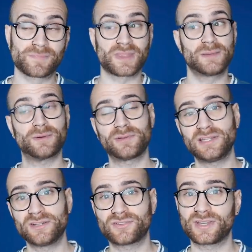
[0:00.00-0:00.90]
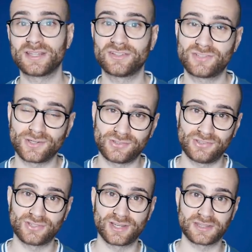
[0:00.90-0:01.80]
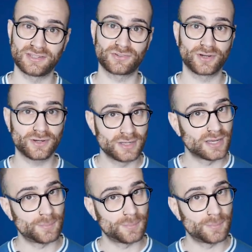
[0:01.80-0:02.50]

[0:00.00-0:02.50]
He probably looks at this Chelsea side that he's got,